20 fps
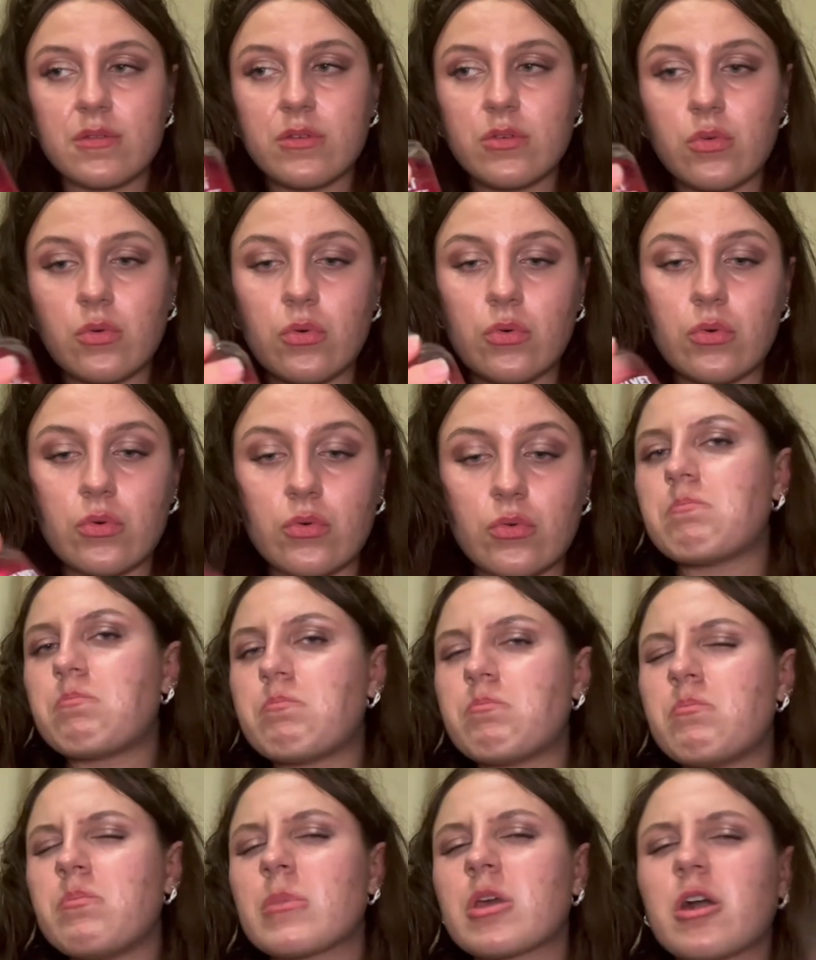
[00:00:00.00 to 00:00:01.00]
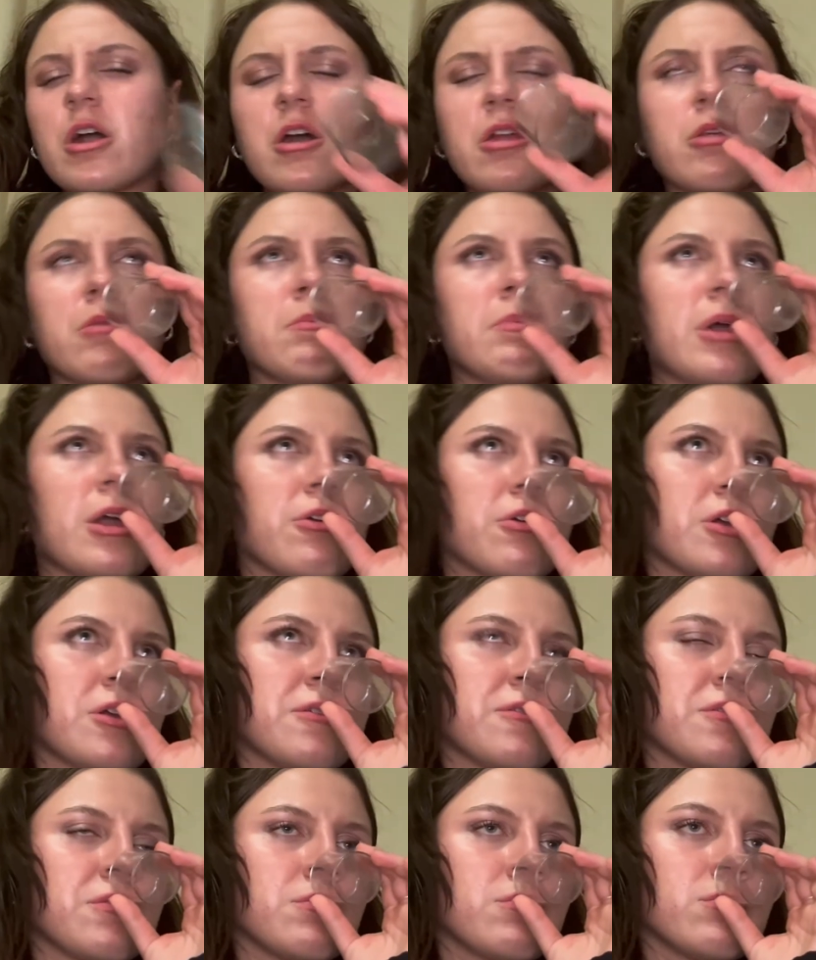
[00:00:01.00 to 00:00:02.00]
your kind of
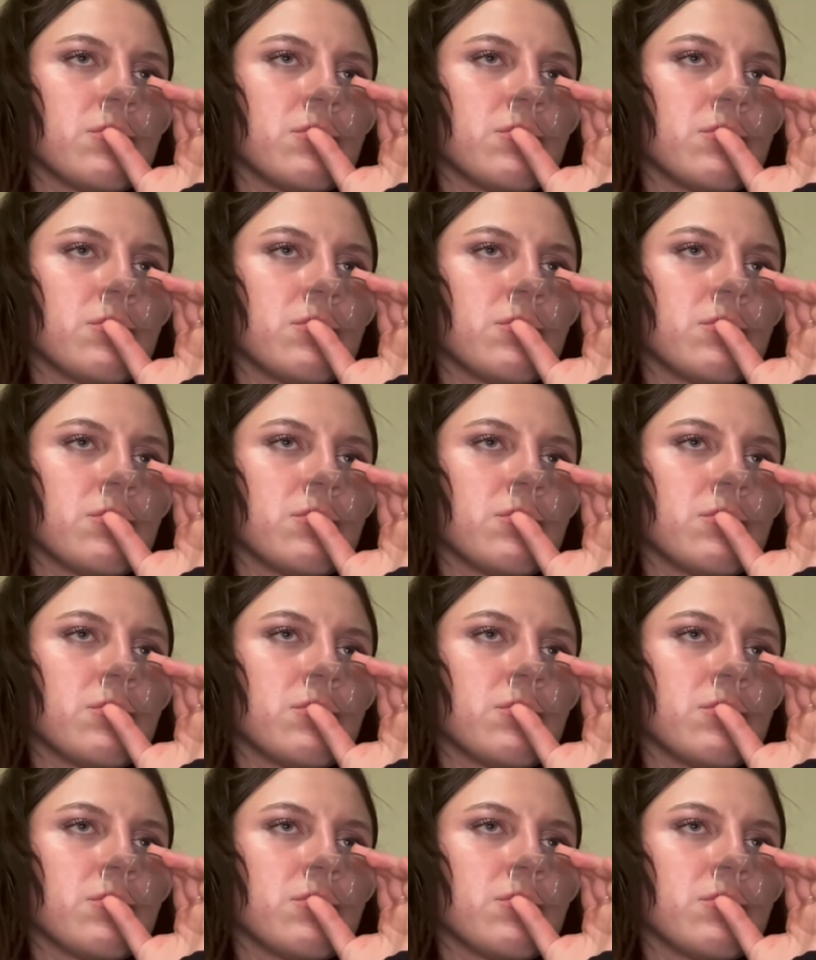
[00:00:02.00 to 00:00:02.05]
berries.